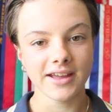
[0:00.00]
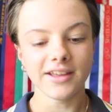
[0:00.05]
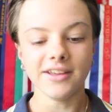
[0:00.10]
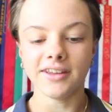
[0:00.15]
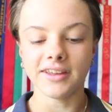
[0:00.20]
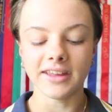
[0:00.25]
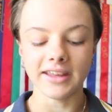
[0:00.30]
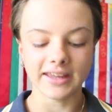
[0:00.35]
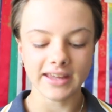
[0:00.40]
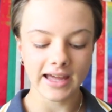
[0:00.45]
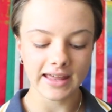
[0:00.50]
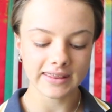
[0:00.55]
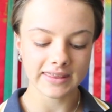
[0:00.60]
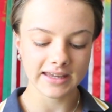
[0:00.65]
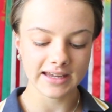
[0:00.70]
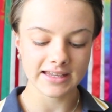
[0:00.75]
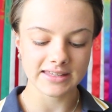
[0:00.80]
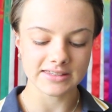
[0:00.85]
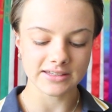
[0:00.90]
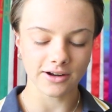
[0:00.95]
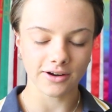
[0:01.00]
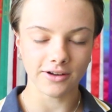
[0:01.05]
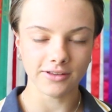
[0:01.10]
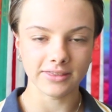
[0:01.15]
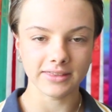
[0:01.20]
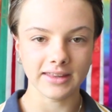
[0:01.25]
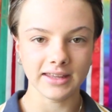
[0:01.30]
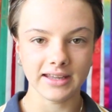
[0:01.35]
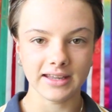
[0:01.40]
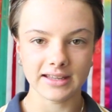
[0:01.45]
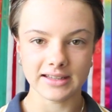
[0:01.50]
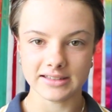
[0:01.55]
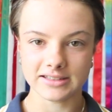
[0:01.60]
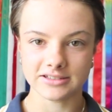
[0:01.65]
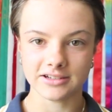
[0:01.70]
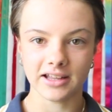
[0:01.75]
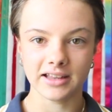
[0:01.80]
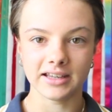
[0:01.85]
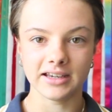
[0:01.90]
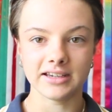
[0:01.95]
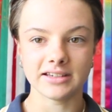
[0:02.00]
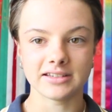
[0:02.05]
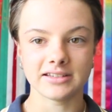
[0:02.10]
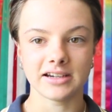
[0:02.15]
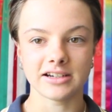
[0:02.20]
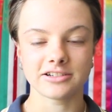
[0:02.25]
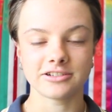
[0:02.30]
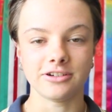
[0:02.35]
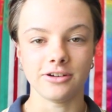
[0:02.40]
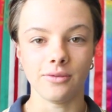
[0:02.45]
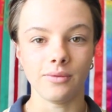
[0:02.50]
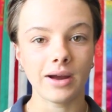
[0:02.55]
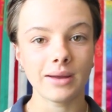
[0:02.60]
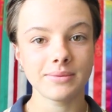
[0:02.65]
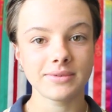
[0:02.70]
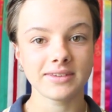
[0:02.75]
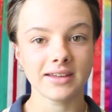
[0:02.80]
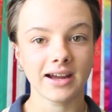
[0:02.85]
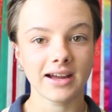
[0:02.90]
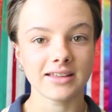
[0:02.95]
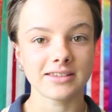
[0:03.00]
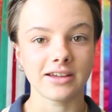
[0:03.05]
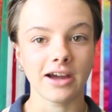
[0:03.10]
you can get these on the Australian International website,